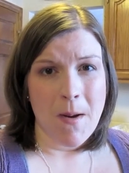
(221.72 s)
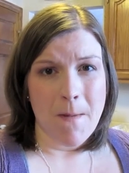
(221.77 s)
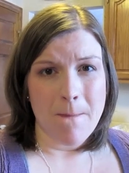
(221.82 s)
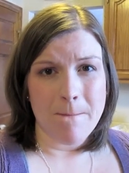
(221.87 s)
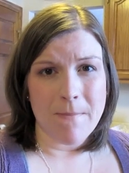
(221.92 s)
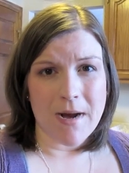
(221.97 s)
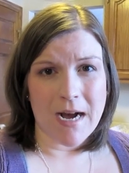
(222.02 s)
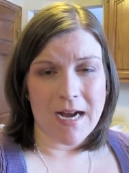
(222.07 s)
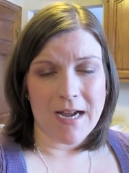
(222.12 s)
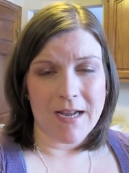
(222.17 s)

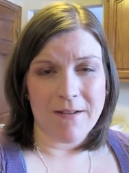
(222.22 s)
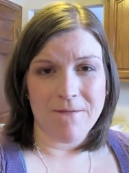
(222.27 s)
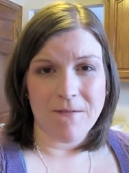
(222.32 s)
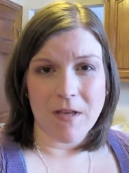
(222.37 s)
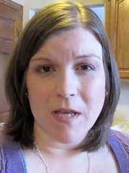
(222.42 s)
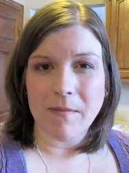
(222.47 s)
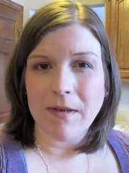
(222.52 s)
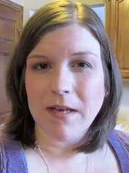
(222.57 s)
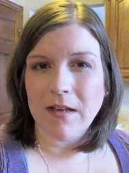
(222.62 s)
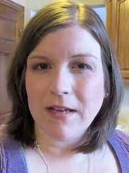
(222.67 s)
my
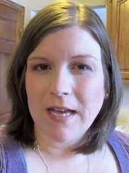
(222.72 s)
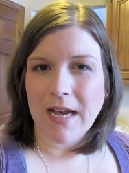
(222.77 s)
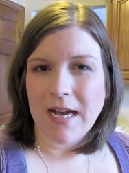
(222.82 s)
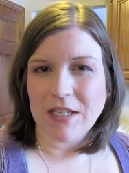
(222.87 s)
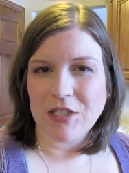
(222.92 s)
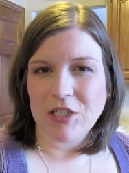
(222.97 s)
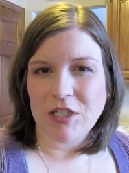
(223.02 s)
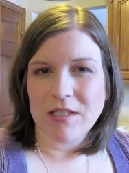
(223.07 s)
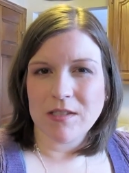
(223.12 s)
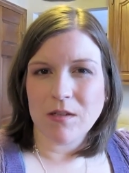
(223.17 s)
female
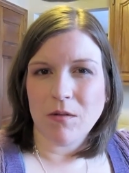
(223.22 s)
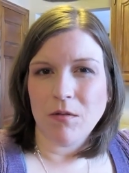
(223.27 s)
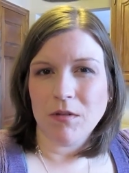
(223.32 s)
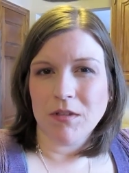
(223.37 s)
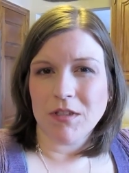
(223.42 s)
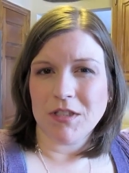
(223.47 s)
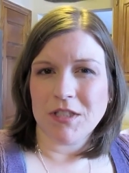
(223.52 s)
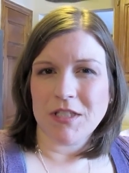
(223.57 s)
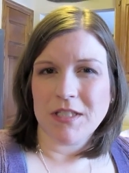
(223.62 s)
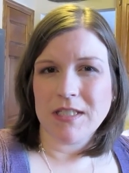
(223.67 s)
cat. She's
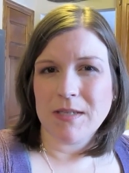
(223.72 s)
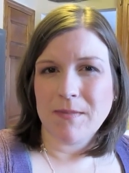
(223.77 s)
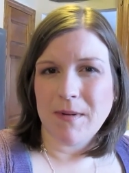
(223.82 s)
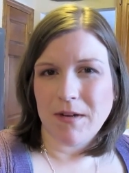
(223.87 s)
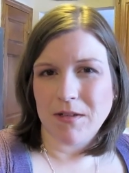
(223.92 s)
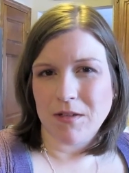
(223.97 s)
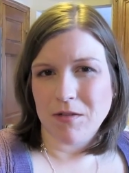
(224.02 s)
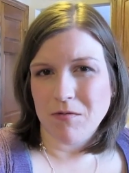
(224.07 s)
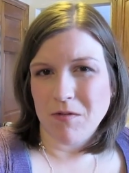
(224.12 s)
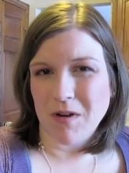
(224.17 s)
older. She's
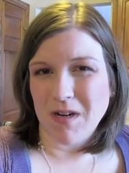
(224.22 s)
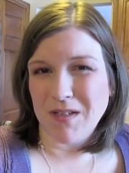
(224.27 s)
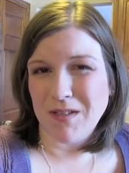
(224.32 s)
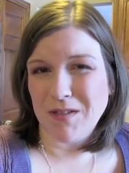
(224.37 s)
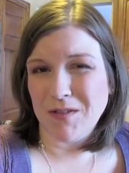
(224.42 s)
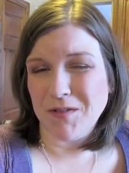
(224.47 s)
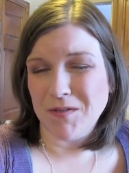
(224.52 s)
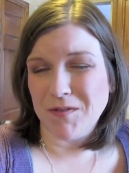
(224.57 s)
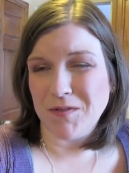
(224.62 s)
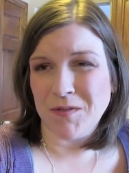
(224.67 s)
about
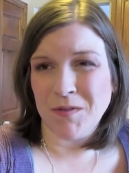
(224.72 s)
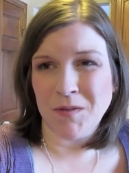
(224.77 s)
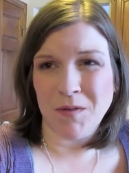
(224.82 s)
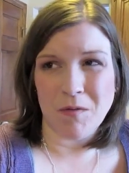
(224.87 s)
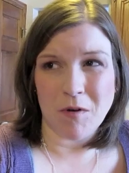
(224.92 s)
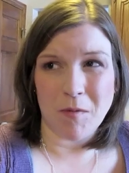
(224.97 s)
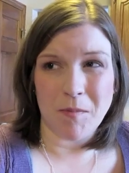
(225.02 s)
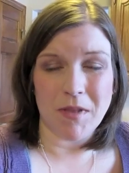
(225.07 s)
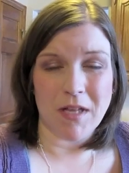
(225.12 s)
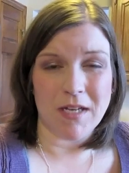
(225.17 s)
twelve
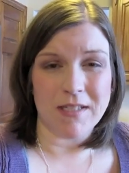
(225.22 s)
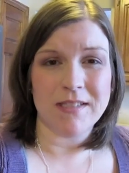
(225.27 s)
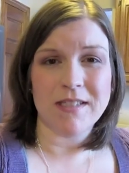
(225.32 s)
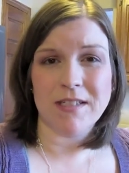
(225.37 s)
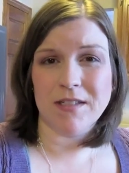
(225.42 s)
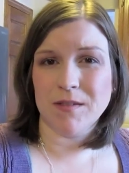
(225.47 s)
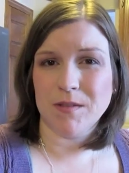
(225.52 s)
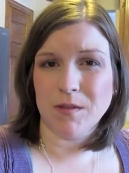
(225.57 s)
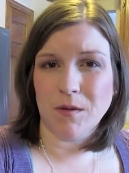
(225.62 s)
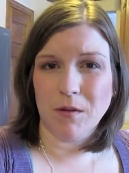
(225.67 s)
or plus
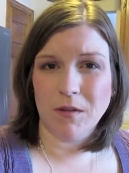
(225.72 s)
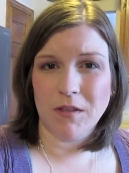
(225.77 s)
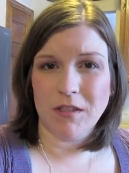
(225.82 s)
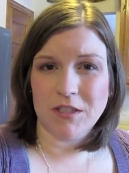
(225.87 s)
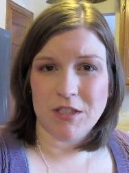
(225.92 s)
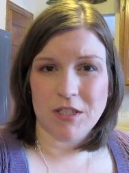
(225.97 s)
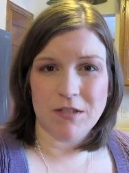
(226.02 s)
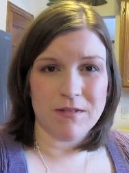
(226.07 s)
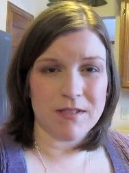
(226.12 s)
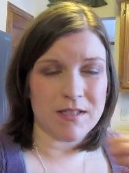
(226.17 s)
years old
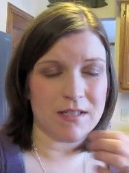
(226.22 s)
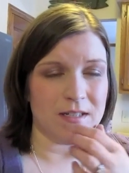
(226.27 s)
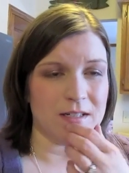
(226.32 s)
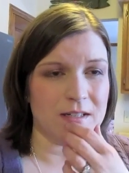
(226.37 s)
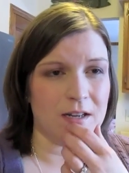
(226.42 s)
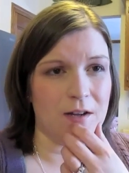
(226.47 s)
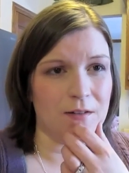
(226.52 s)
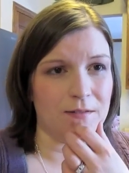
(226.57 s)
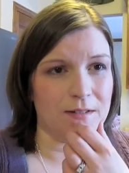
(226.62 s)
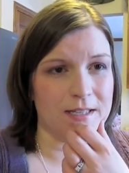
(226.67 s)
because she was an
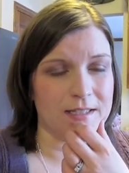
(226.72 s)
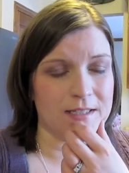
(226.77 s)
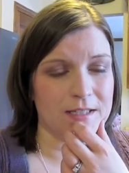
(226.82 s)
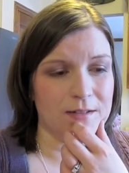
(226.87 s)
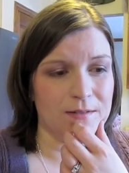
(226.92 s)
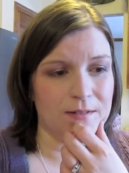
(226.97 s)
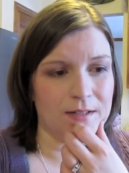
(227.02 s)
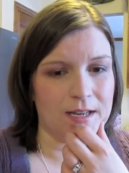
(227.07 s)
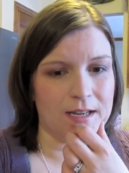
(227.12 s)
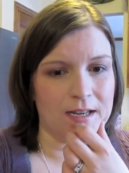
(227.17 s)
adult
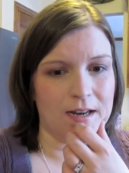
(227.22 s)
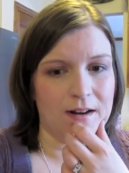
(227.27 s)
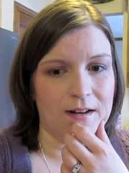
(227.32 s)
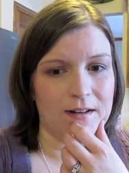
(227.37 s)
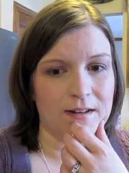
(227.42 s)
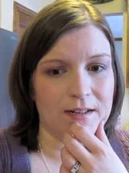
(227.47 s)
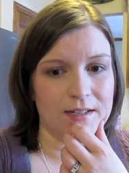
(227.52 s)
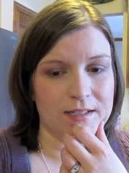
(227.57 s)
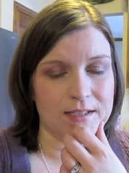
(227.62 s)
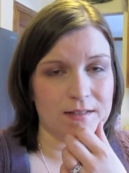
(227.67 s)
rescue when I
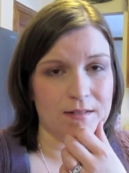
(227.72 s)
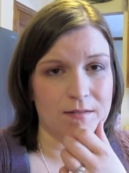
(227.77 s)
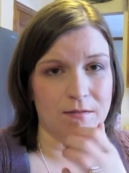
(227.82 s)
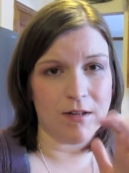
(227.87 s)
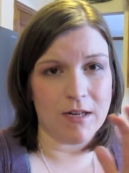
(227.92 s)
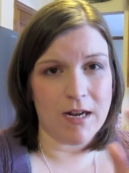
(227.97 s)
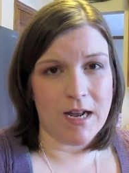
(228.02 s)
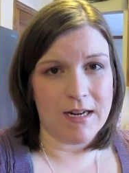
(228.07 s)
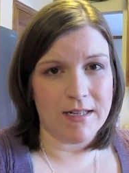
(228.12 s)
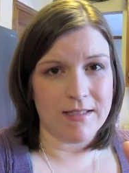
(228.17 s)
got her, so
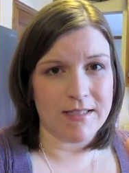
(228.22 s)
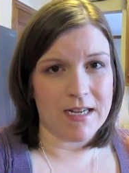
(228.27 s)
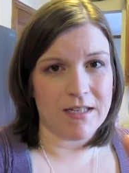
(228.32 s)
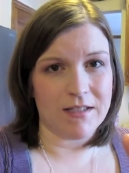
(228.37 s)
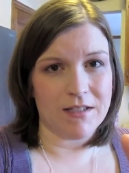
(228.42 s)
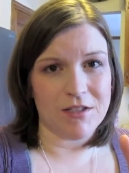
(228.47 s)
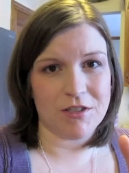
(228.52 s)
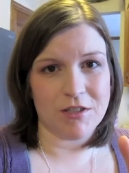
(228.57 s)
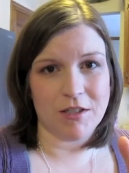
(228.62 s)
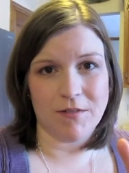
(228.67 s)
we're not
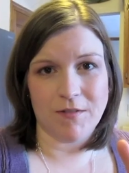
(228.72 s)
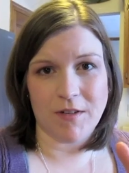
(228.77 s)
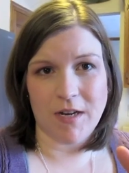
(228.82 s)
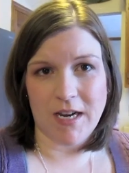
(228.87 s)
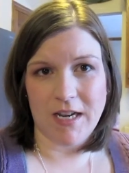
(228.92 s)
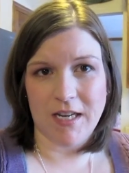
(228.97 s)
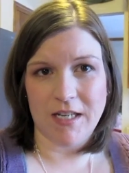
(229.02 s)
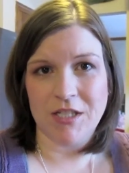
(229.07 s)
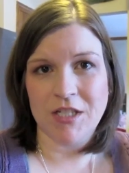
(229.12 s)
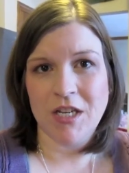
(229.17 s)
exactly sure of her
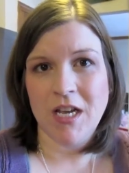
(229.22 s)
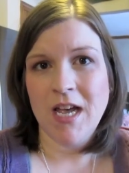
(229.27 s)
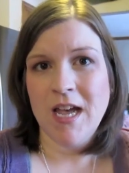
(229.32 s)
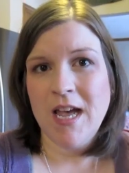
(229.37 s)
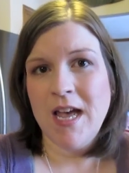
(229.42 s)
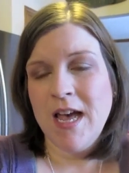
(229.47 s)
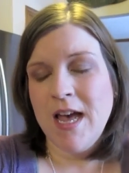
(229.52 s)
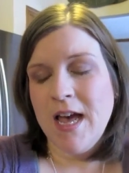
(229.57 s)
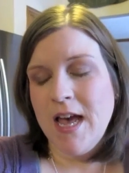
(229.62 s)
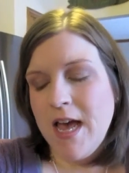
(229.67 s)
age.
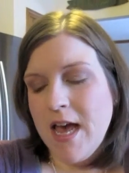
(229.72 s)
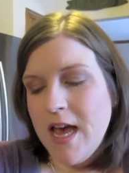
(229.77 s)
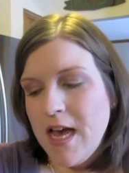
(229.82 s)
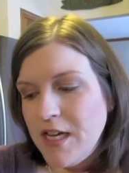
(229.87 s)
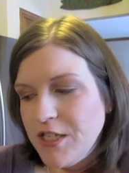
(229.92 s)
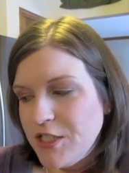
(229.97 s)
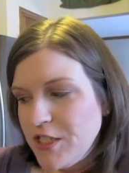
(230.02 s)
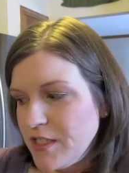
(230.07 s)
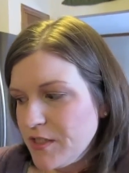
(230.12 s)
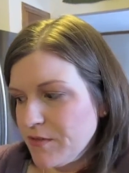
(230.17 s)

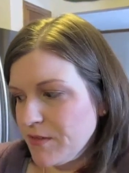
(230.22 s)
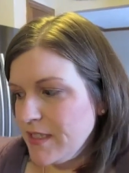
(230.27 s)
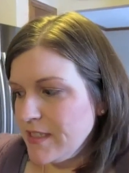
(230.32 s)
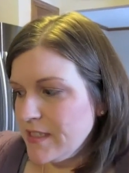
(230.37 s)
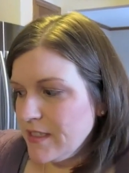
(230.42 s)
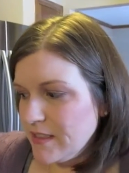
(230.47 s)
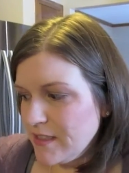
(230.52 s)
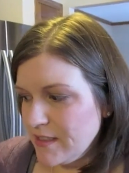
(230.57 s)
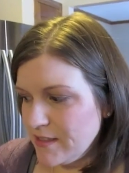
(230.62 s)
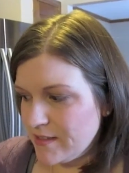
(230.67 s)
She's
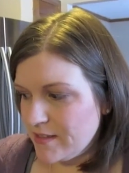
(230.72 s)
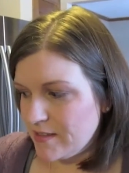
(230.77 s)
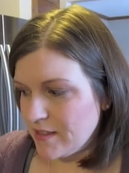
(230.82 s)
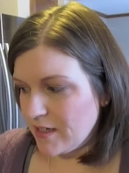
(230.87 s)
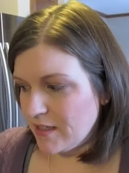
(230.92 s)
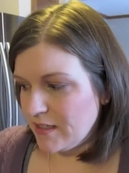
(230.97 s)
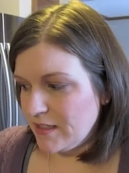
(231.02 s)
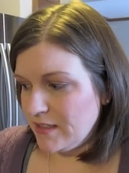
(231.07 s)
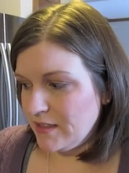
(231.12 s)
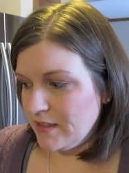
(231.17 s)
recently
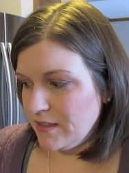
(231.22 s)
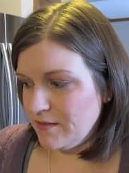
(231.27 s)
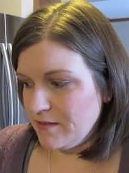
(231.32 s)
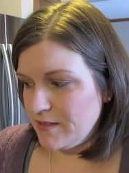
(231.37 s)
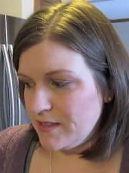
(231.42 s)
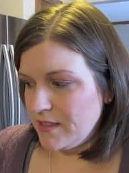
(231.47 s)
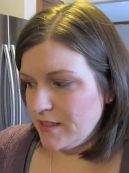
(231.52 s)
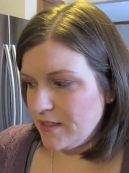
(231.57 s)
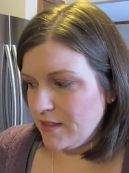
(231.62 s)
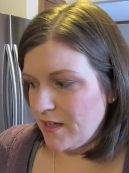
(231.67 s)
started
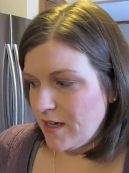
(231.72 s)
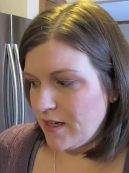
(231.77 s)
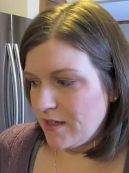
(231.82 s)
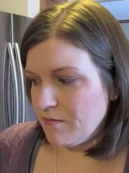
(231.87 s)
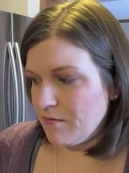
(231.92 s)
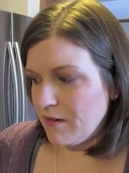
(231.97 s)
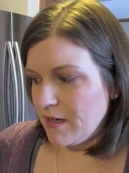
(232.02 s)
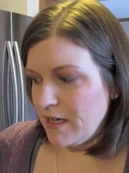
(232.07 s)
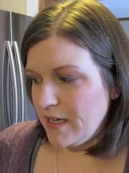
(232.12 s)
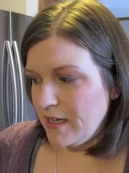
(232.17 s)
losing a lot
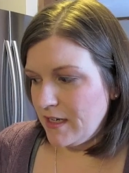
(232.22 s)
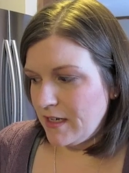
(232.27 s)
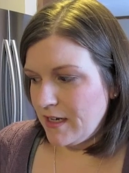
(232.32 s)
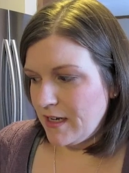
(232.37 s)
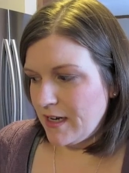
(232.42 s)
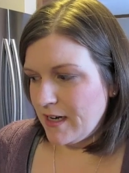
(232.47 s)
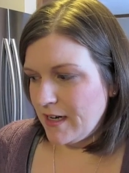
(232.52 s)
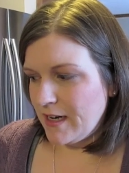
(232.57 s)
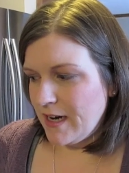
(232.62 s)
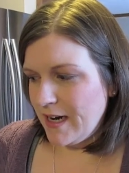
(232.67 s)
of weight
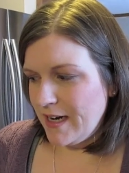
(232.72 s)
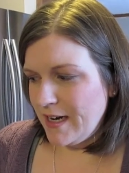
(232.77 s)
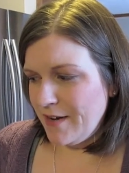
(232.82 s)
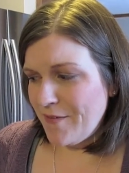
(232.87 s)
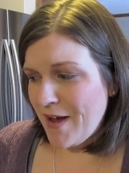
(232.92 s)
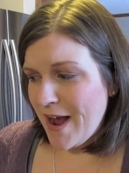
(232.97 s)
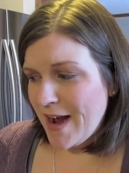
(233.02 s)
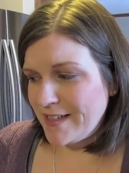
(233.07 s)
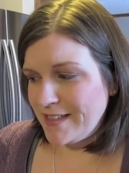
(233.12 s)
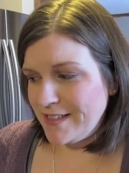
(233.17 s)
and kind
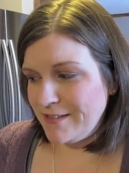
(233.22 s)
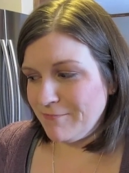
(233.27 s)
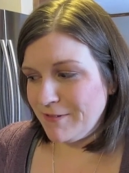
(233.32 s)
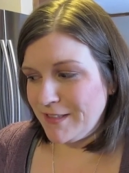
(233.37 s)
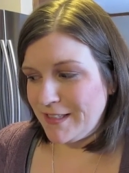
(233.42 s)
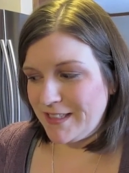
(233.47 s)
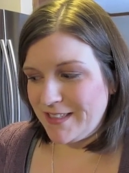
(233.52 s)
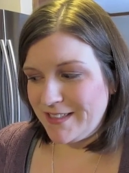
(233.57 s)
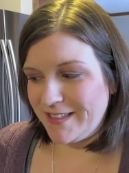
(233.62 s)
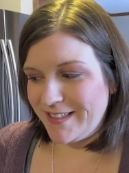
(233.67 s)
of acting
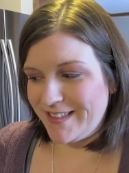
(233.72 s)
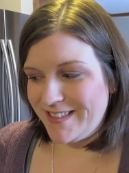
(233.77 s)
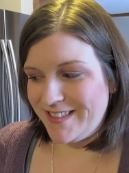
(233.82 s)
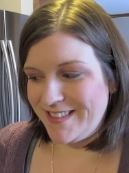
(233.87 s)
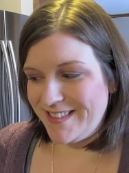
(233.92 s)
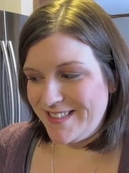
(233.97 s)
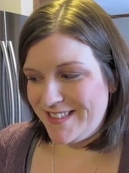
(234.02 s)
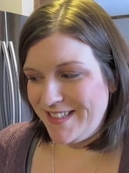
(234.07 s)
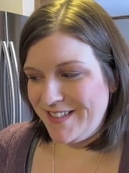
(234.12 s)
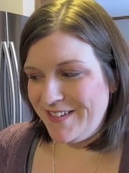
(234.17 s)
weird, like
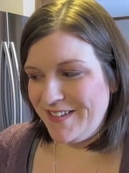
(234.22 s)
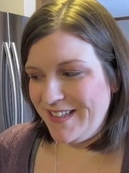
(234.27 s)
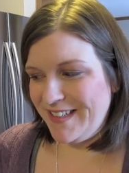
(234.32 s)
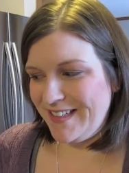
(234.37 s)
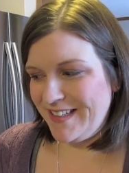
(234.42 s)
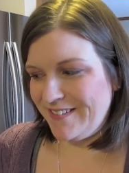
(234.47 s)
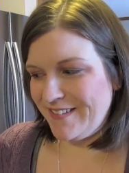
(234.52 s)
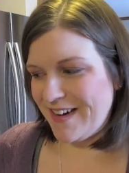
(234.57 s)
she's doing it